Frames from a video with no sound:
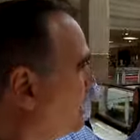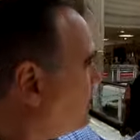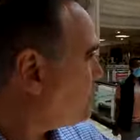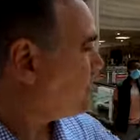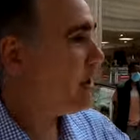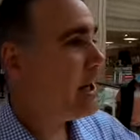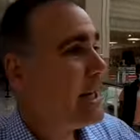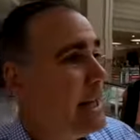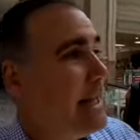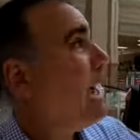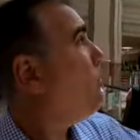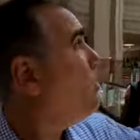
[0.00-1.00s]
Started at
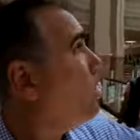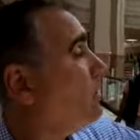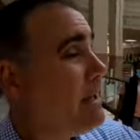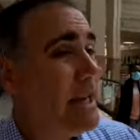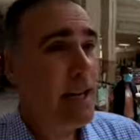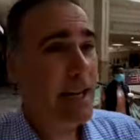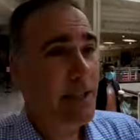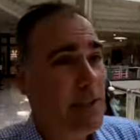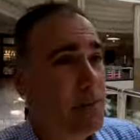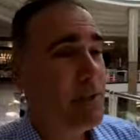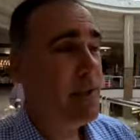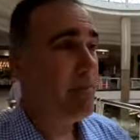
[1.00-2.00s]
that wall behind
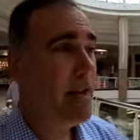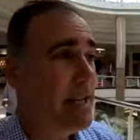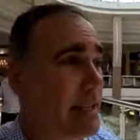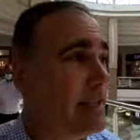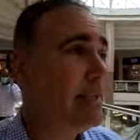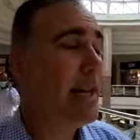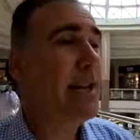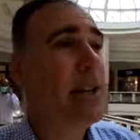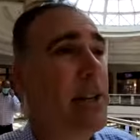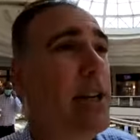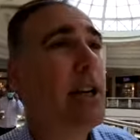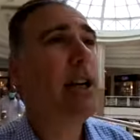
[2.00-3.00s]
us, which they made the center.